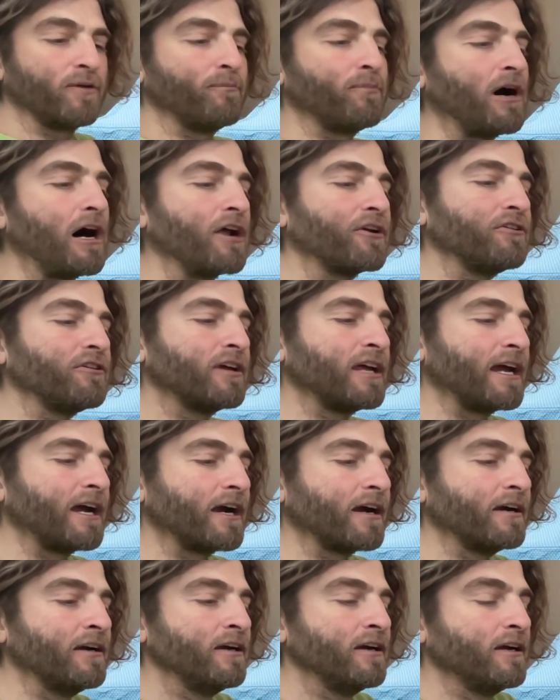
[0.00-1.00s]
bottle
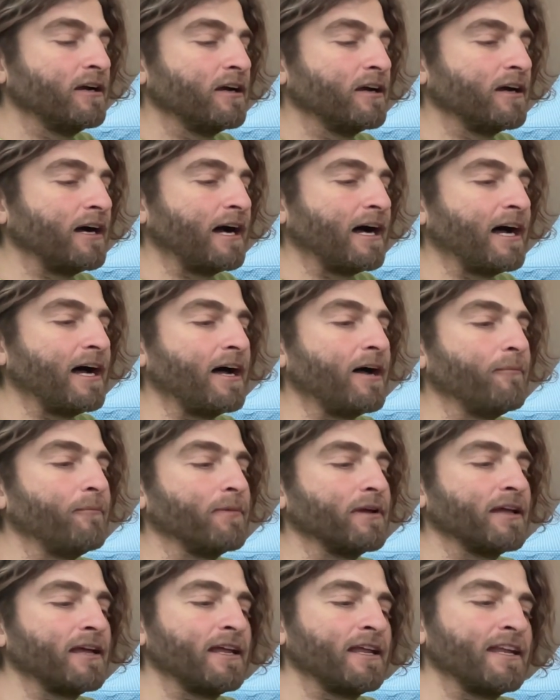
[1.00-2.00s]
here,
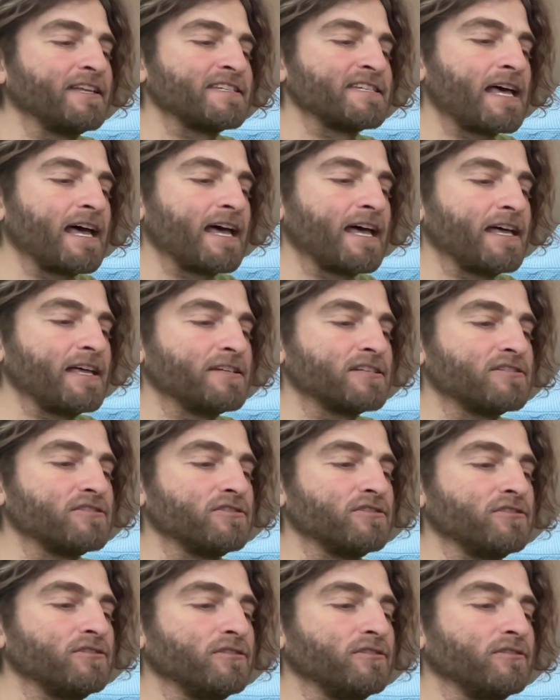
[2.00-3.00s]
it says
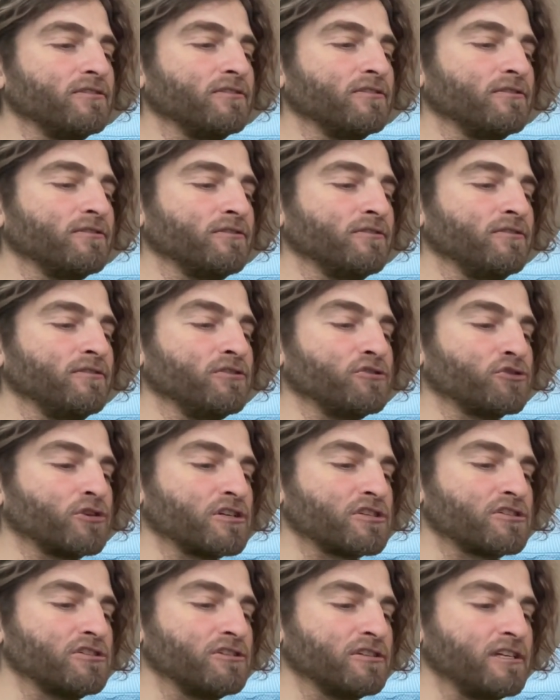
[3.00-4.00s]

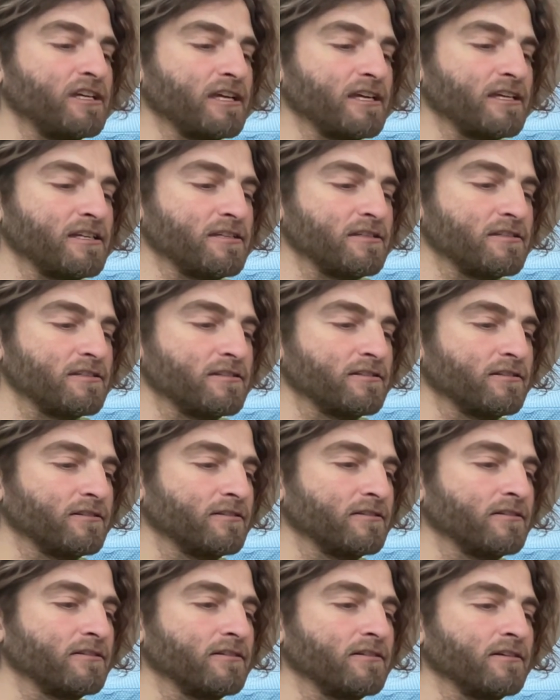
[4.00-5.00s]
nutritional yeast,
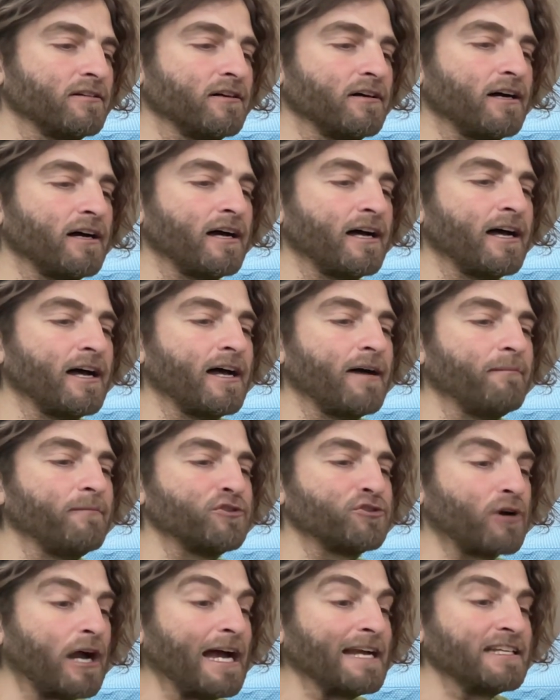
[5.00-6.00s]

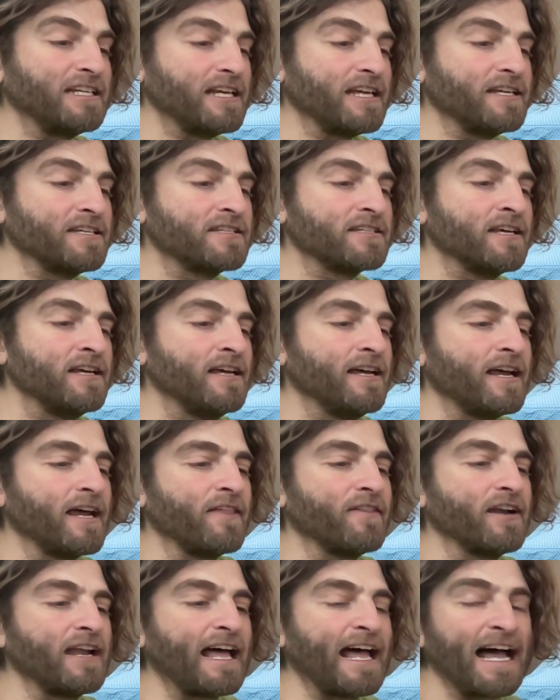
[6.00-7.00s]
dried yeast, and
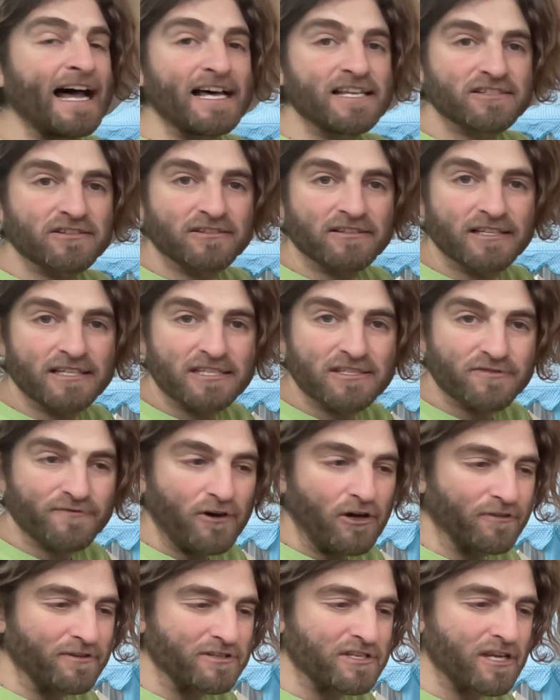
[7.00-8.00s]
then it has a list of
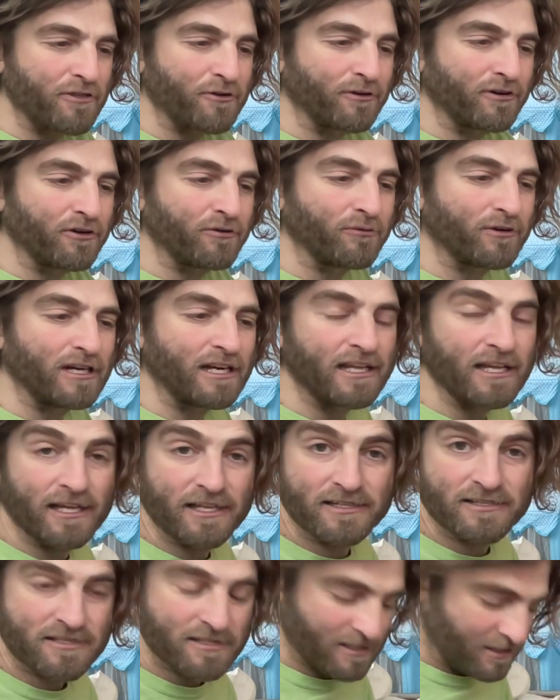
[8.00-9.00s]
all these other
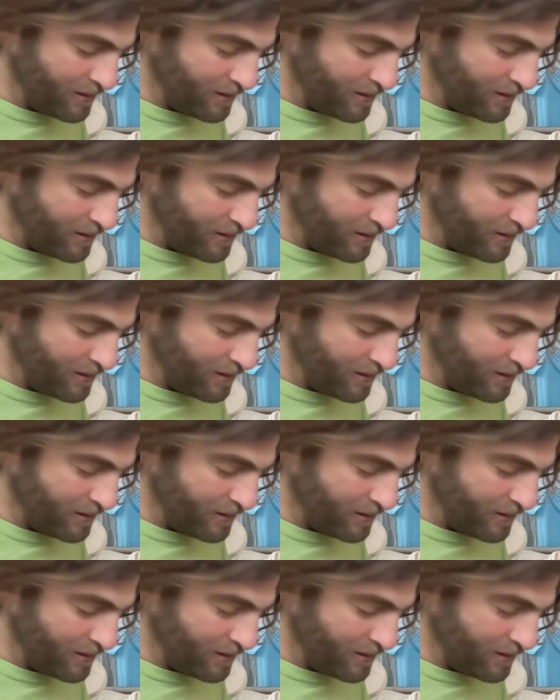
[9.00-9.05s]
ingredients.